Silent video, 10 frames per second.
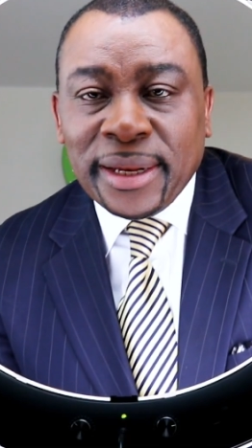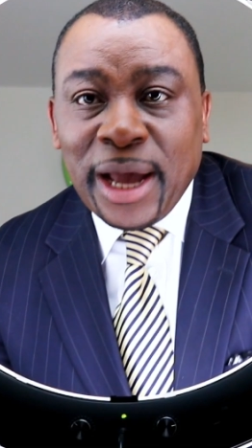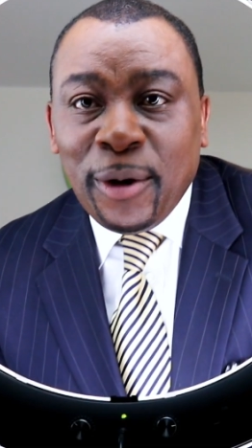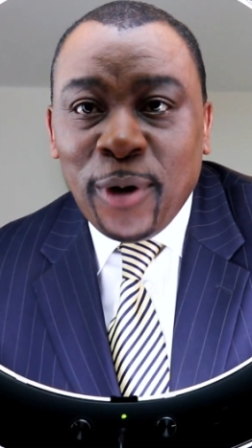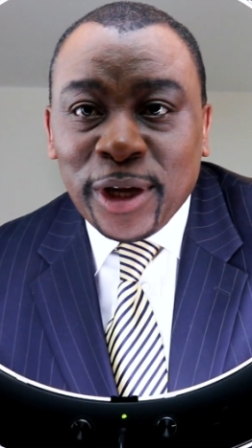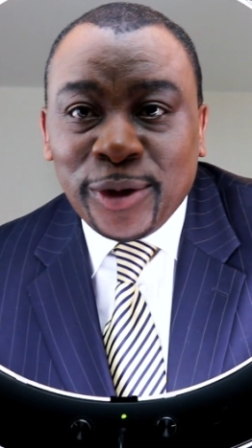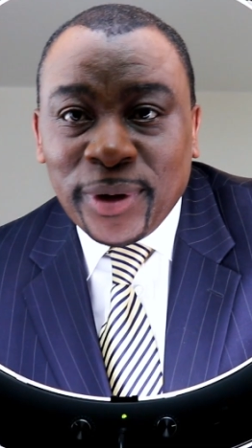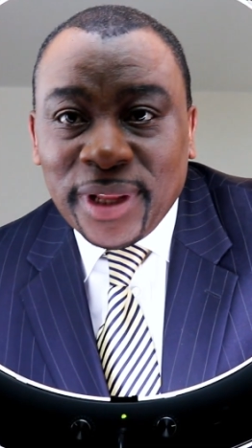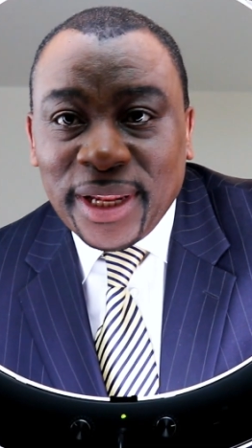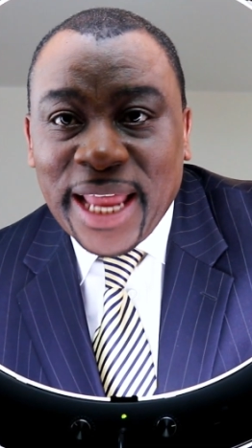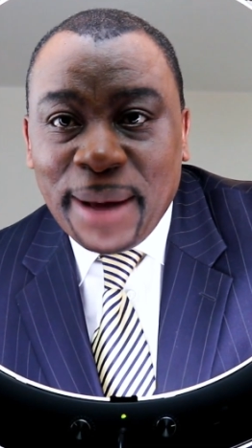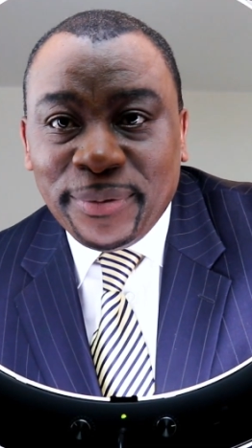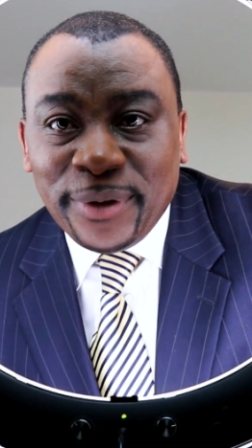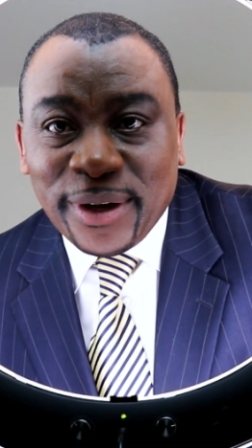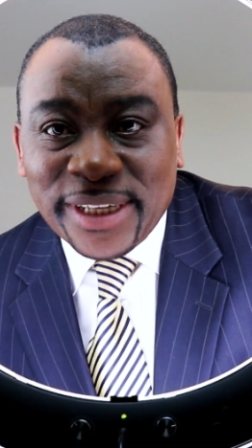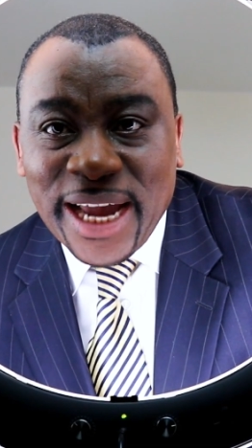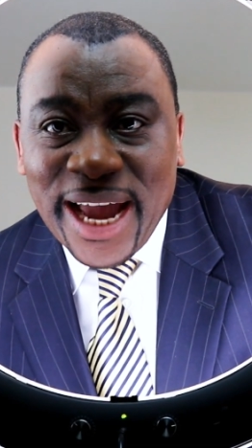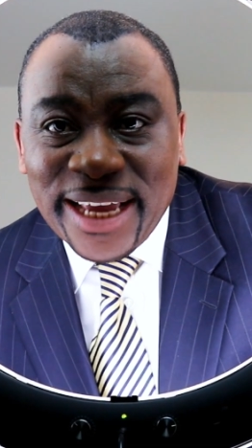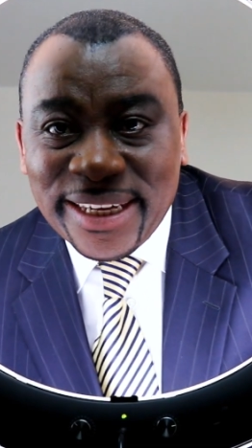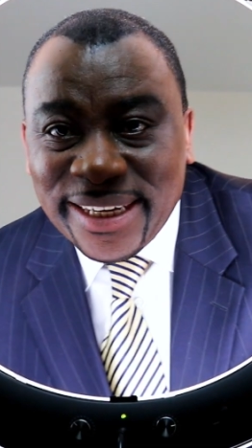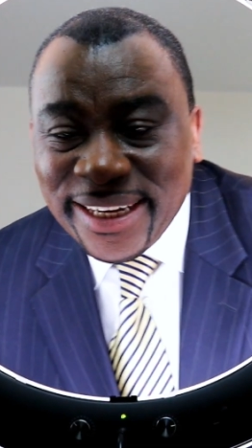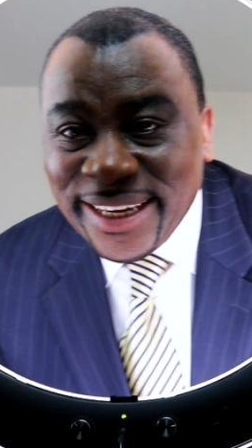Now watch what the lamp does, guys.